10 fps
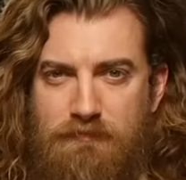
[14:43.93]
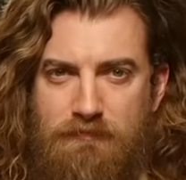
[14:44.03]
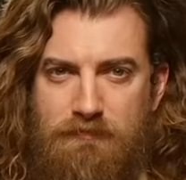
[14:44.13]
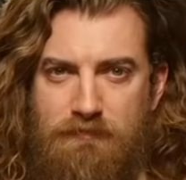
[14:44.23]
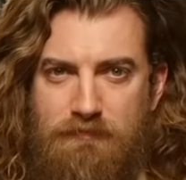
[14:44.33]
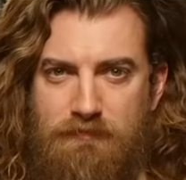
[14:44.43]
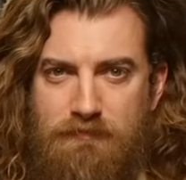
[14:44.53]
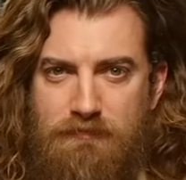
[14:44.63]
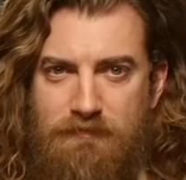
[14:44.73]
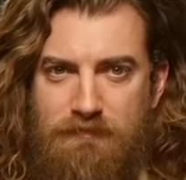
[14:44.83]

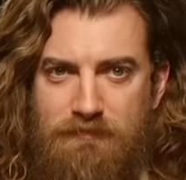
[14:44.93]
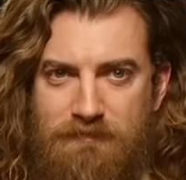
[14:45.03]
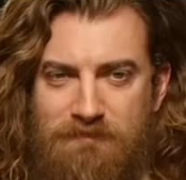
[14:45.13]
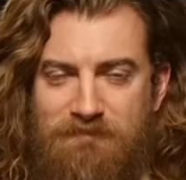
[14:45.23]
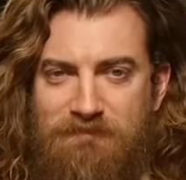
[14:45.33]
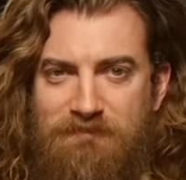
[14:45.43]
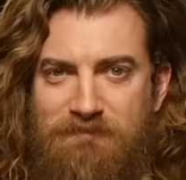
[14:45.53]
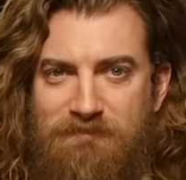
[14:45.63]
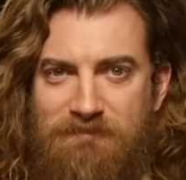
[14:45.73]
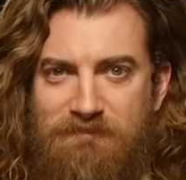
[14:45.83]

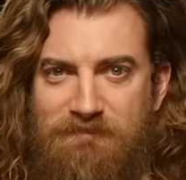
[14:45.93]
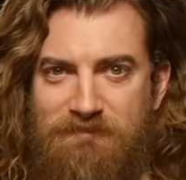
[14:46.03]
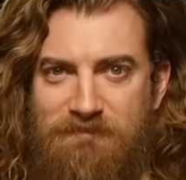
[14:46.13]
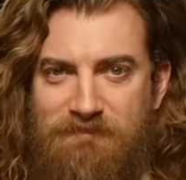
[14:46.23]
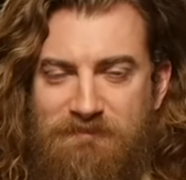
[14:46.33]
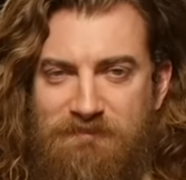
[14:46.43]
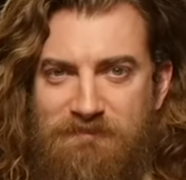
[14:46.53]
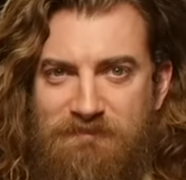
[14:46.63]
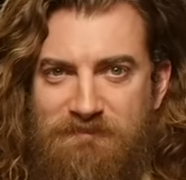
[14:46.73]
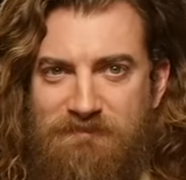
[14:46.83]

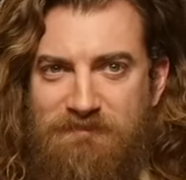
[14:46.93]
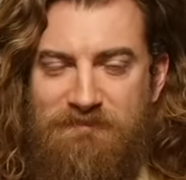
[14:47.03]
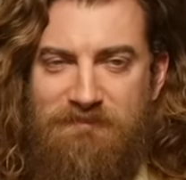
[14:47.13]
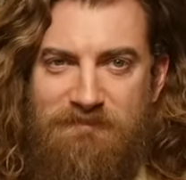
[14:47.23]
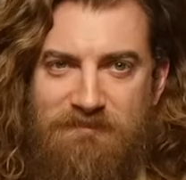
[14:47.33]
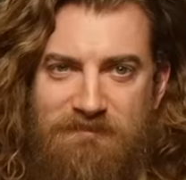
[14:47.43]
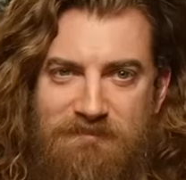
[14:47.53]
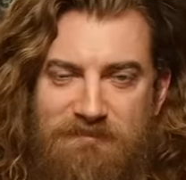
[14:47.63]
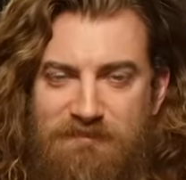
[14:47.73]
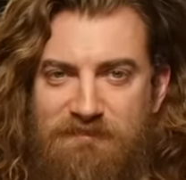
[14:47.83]

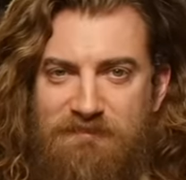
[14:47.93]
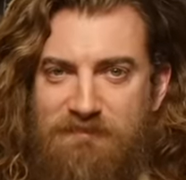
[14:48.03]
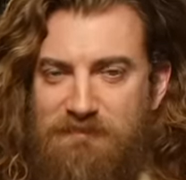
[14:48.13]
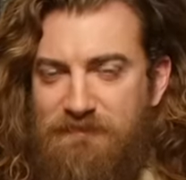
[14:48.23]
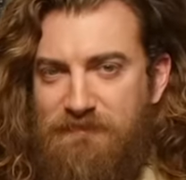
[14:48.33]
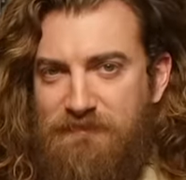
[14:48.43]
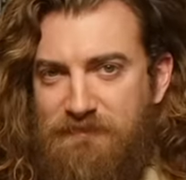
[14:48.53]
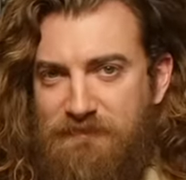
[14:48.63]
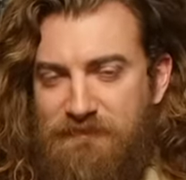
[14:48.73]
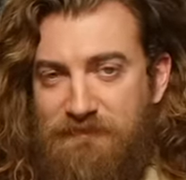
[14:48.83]

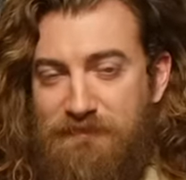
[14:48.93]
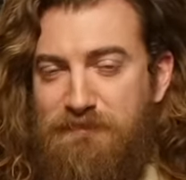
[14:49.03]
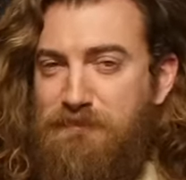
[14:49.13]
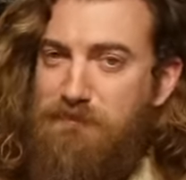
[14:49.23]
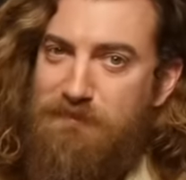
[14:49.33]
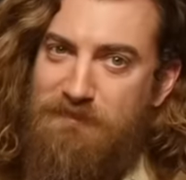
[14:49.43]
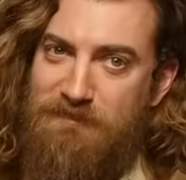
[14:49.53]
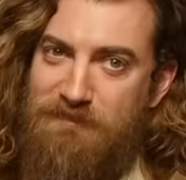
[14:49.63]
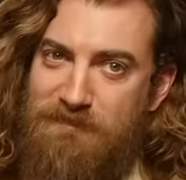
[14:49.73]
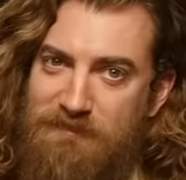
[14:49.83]

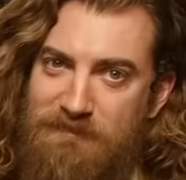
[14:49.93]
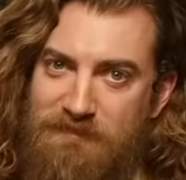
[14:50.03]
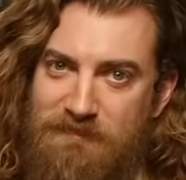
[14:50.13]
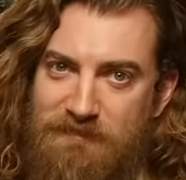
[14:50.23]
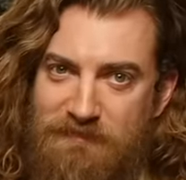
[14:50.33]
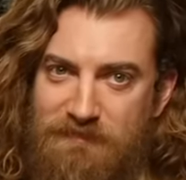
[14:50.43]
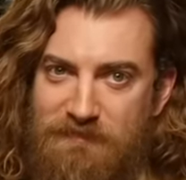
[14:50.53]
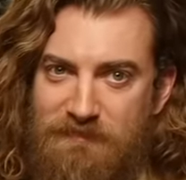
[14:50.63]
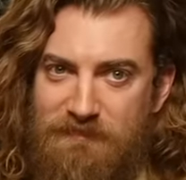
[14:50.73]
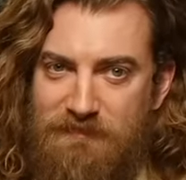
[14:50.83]

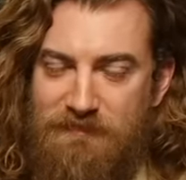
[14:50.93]
(not speaking)